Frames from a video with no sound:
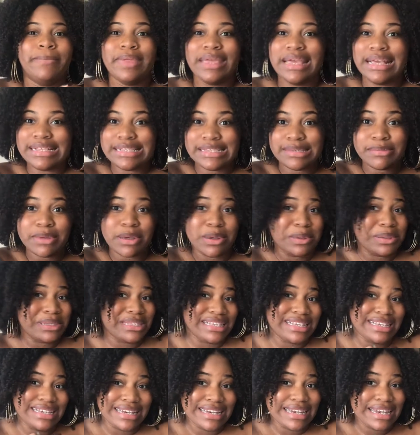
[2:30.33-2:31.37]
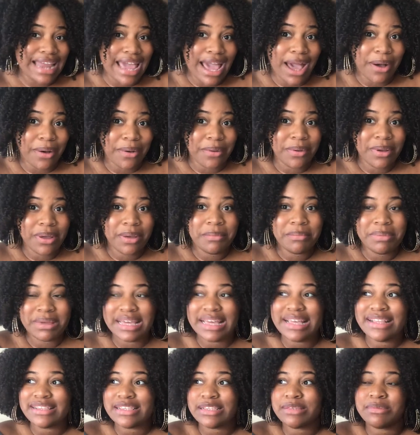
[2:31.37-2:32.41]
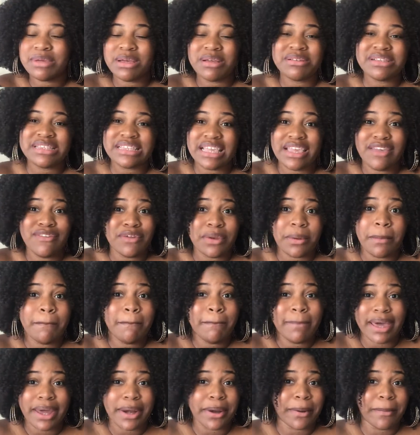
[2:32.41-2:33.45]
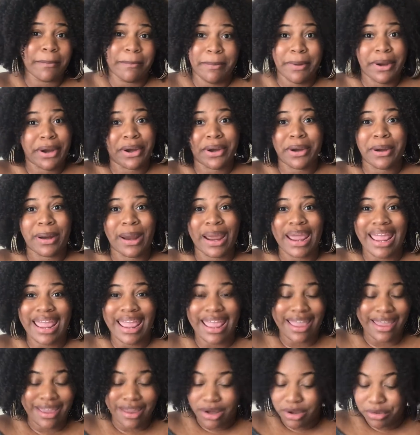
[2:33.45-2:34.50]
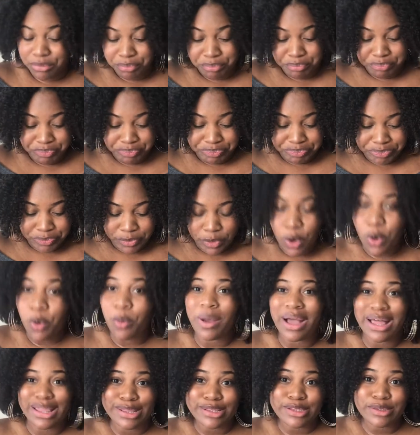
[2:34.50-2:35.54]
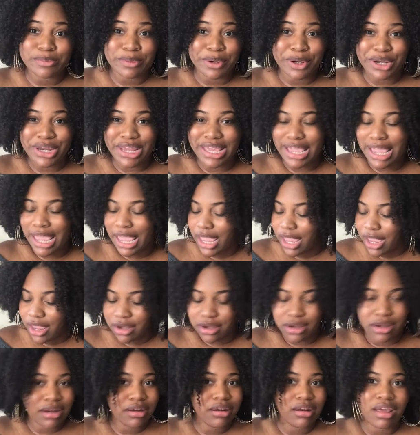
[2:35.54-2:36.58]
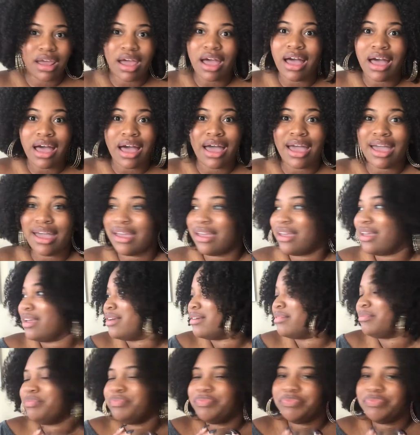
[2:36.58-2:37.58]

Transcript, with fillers: it smells good now, but it smells even better burnt and, or while it's burning and I